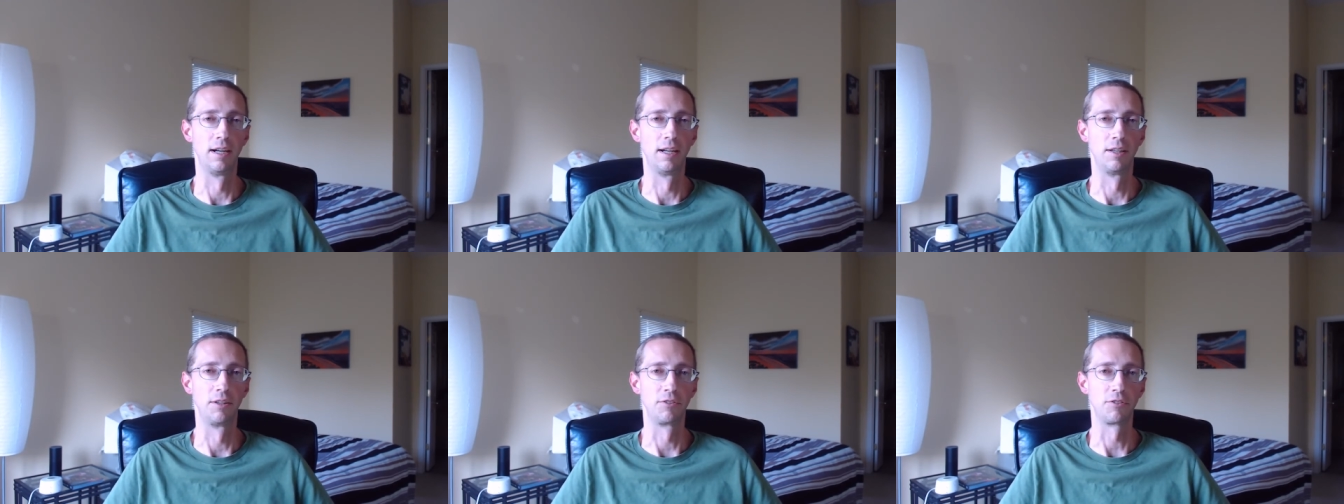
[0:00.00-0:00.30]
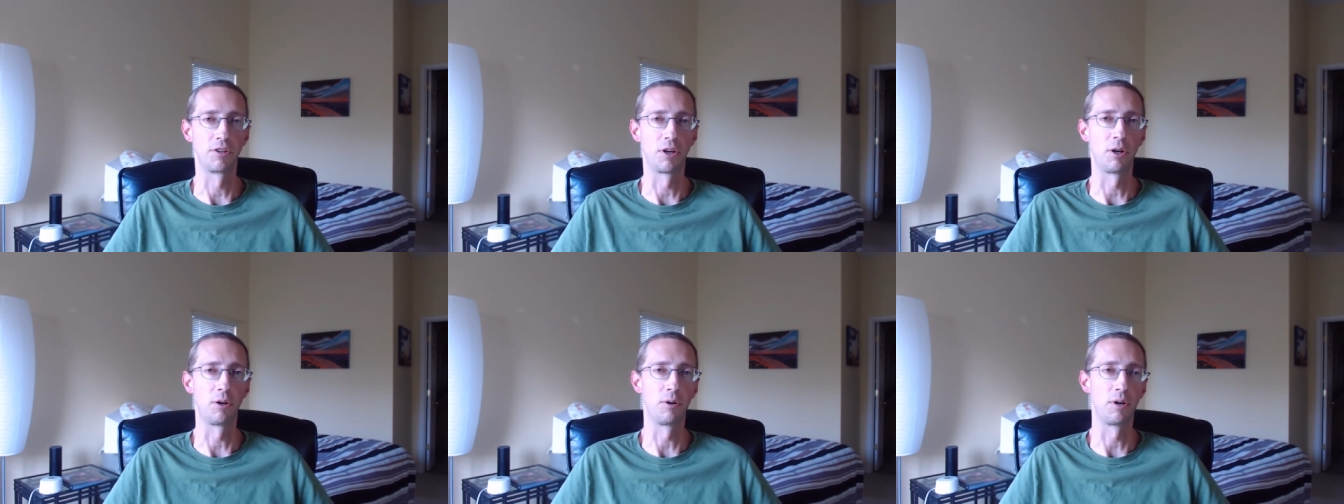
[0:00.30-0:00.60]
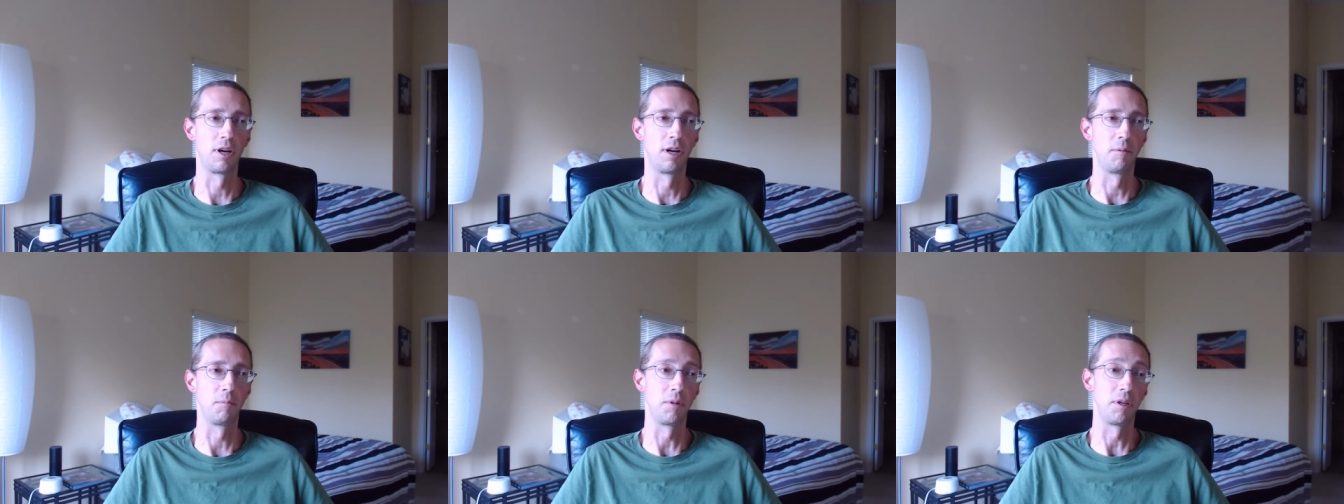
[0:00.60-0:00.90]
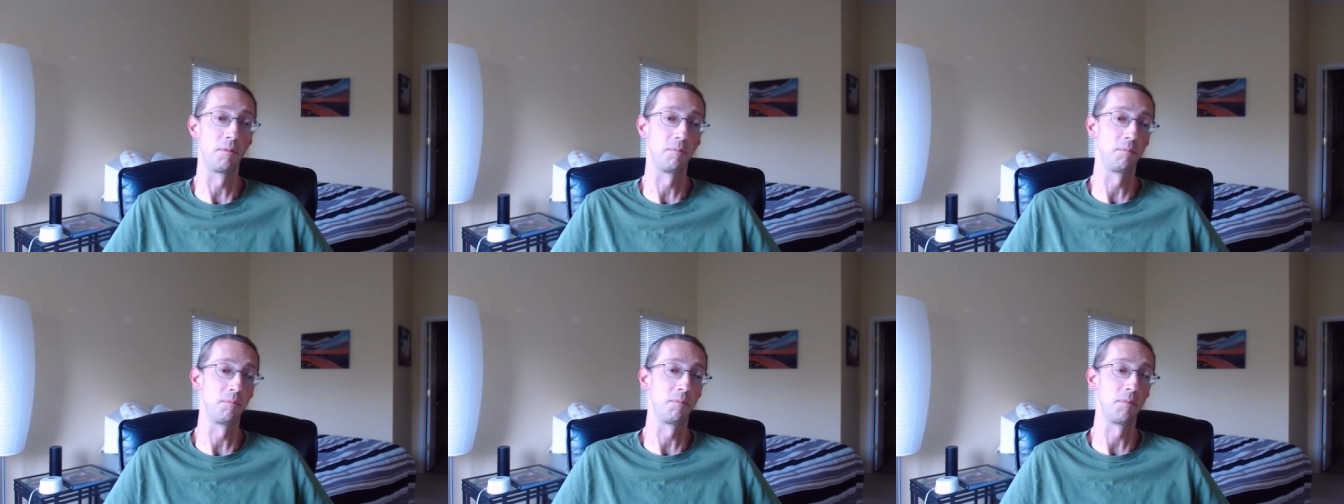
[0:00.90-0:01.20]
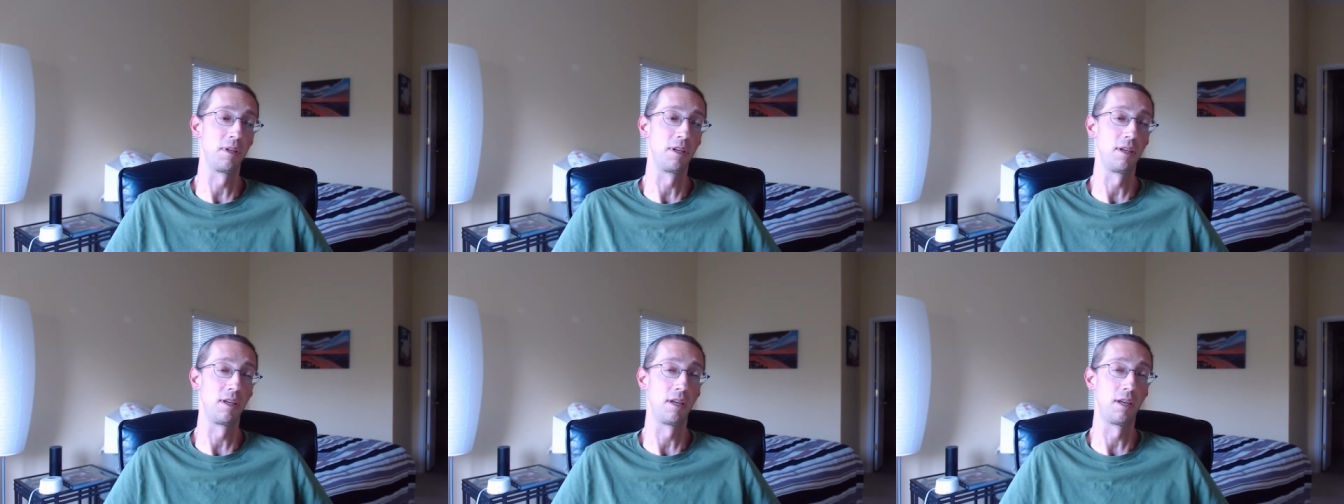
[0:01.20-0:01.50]
So uh, if,
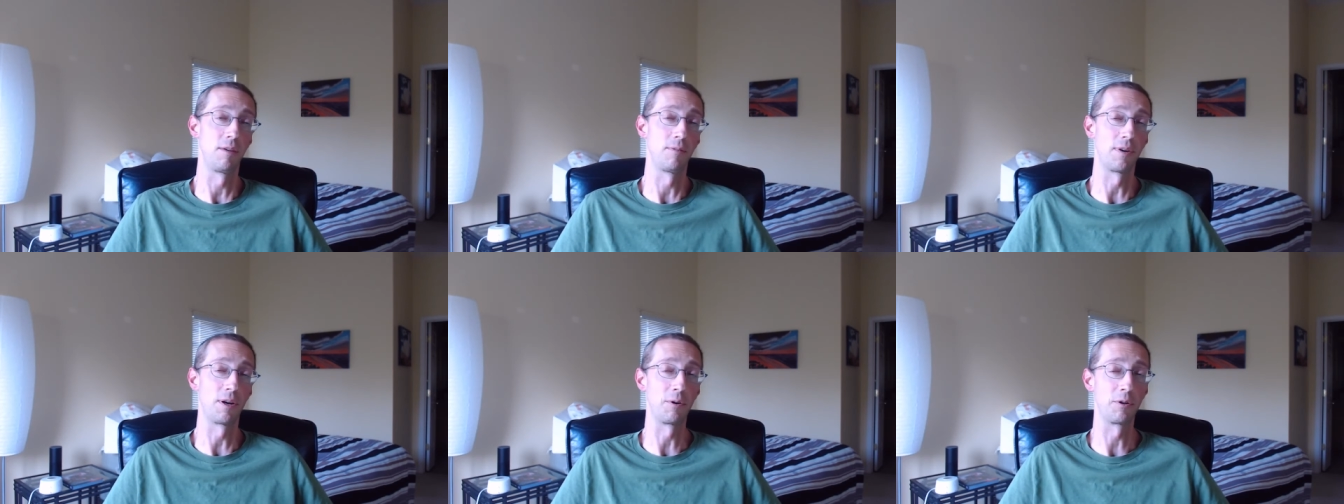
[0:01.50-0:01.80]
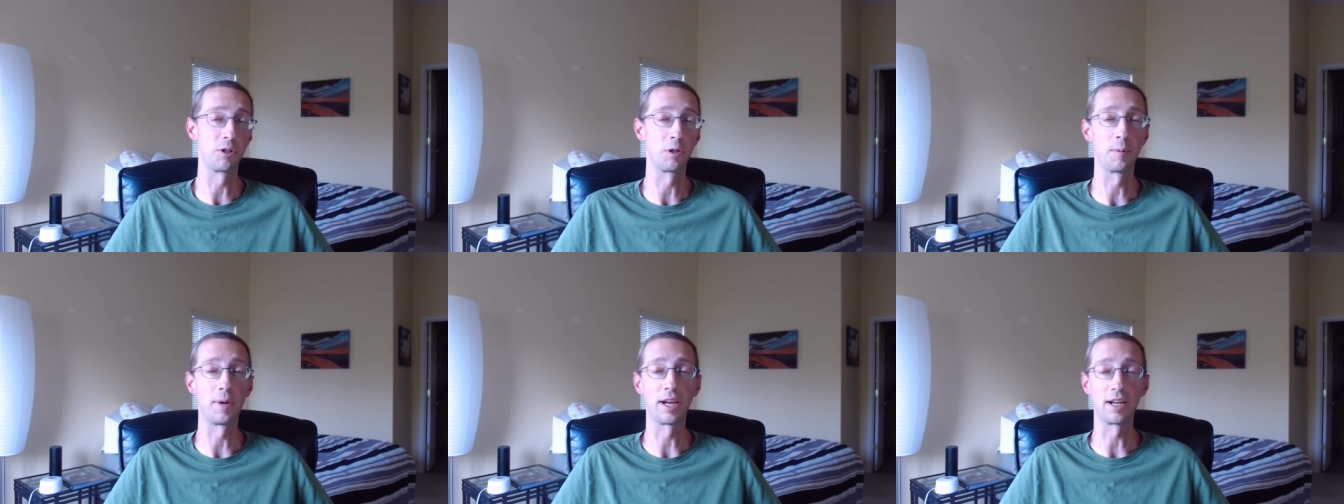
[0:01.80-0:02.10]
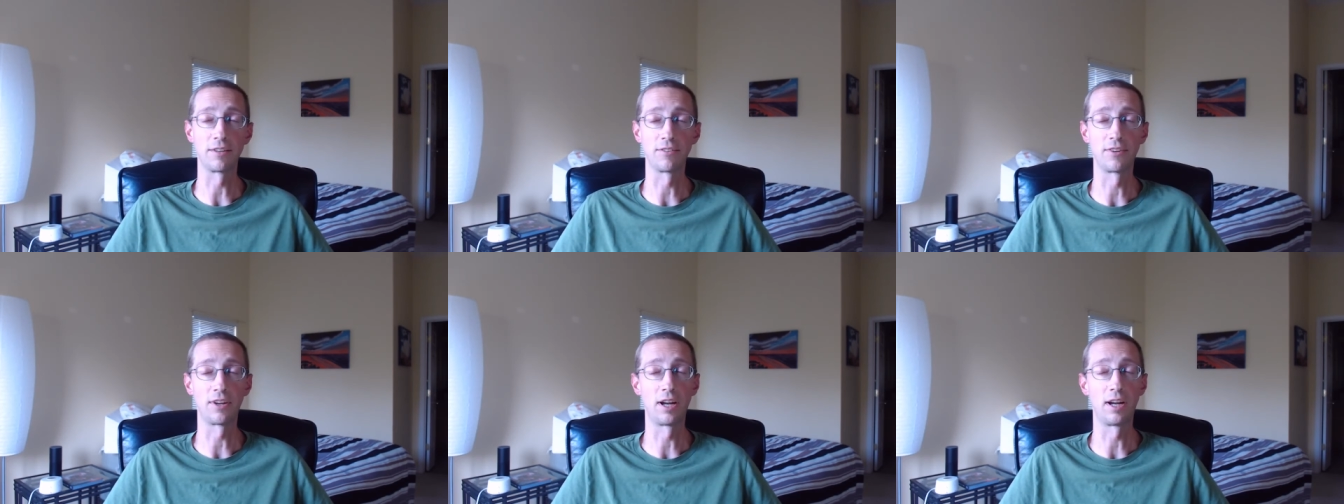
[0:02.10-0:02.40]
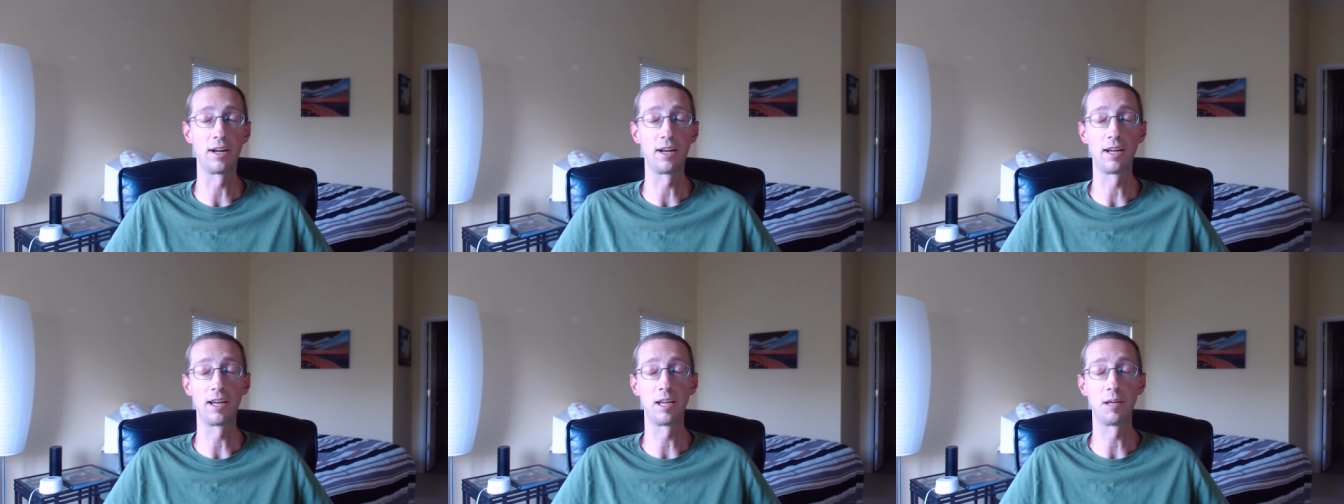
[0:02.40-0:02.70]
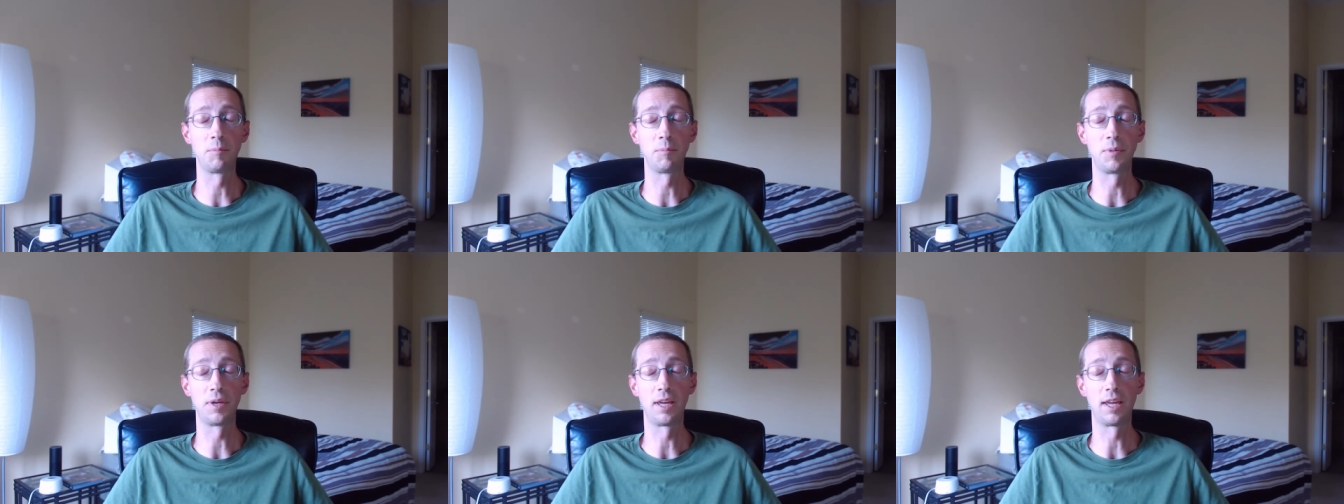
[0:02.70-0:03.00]
if I were to go back in
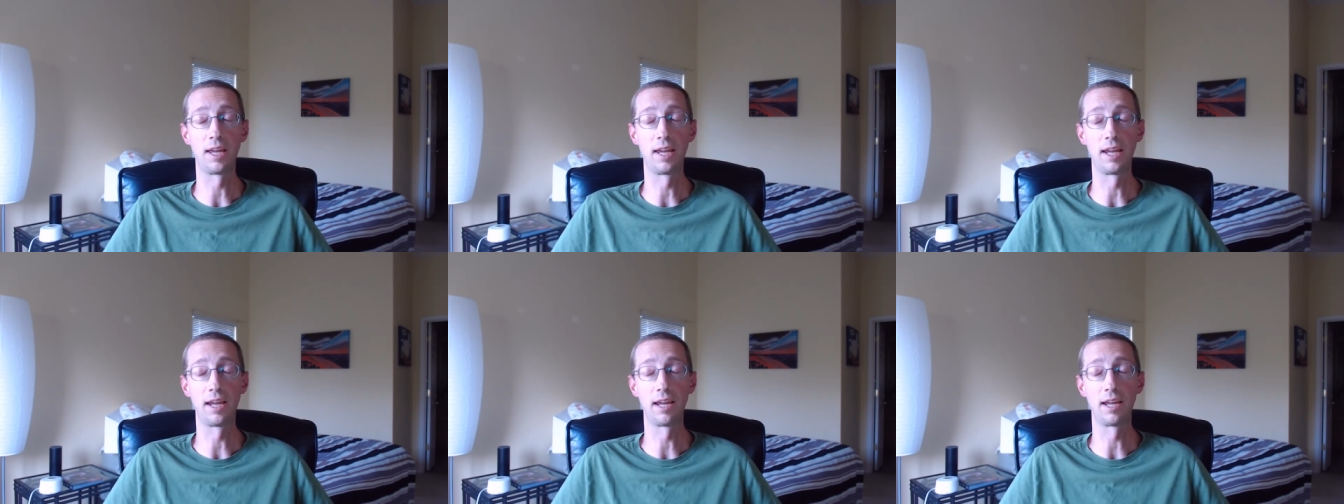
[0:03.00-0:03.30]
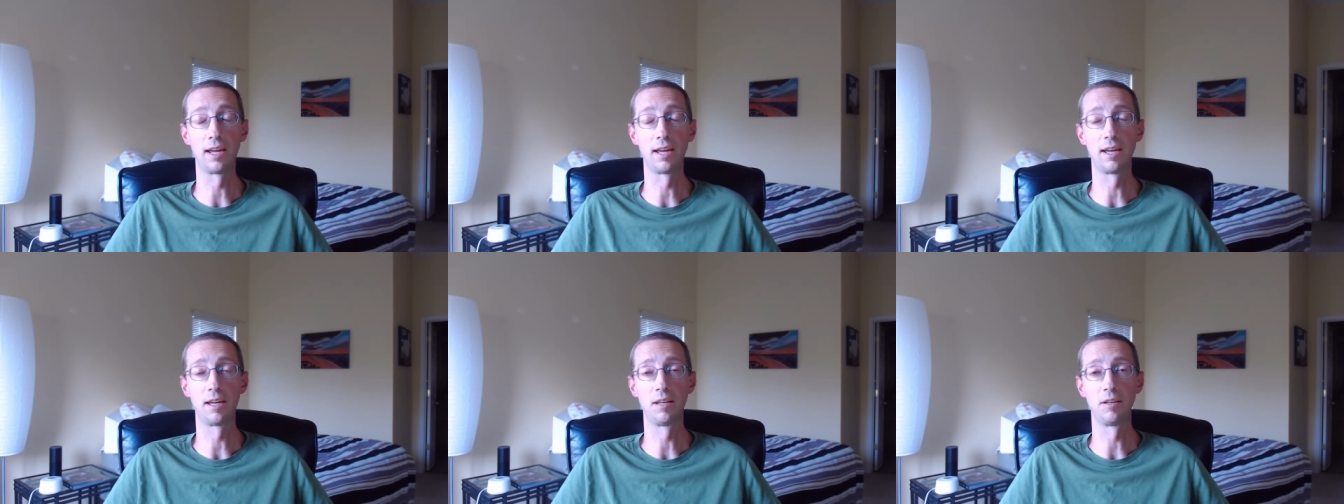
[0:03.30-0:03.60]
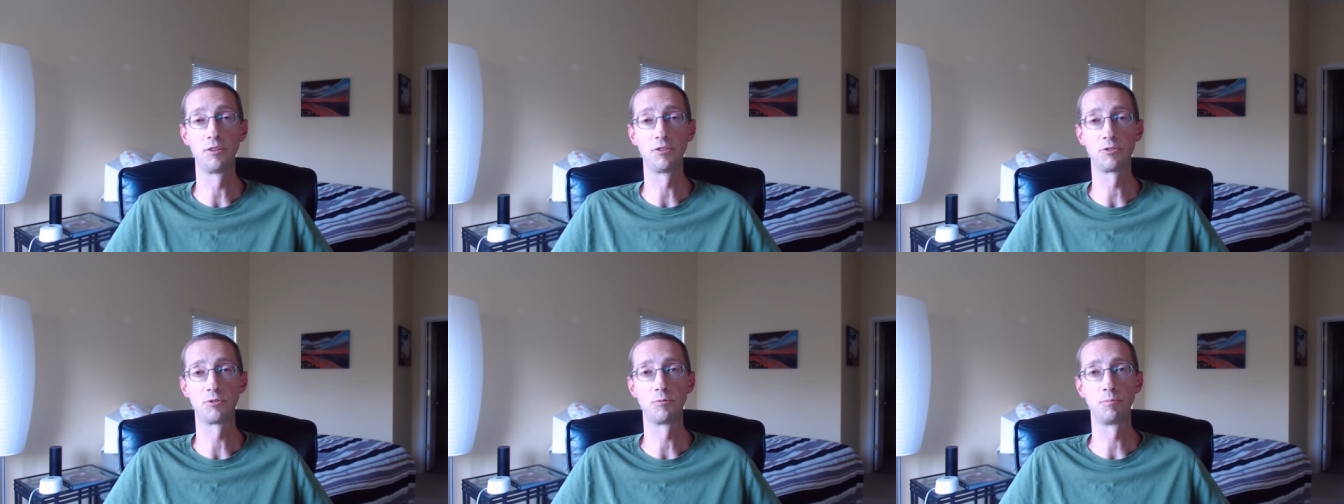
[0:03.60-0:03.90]
time and